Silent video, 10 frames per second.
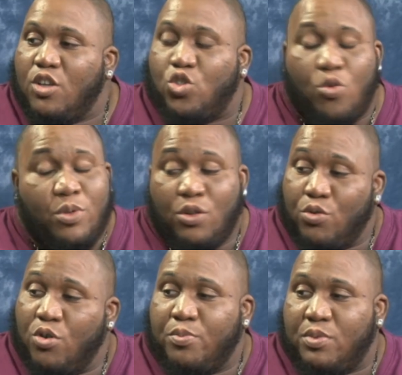Showed me the
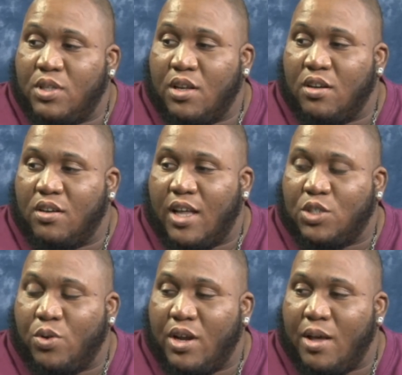ropes, and that's
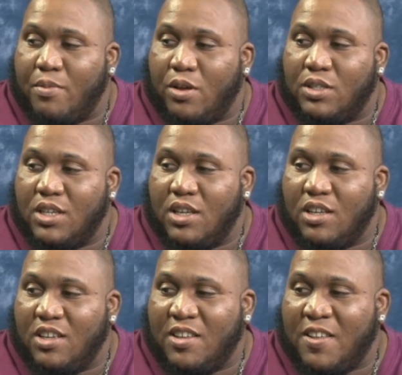where I am now today.
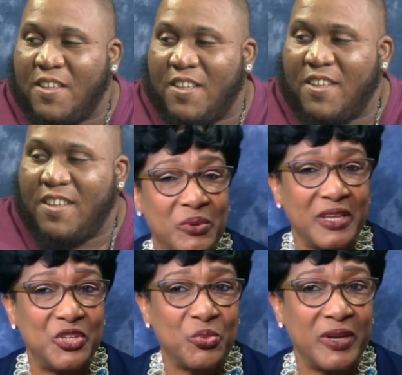Yeah, I know
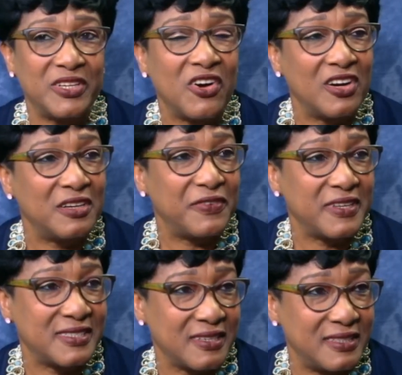that you went to Holland for
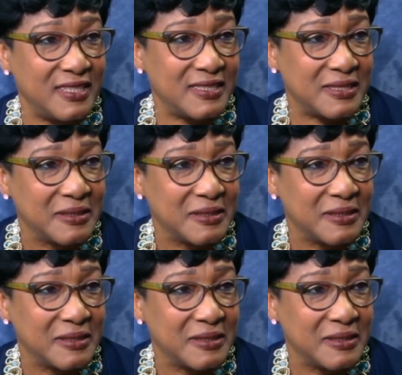your studies.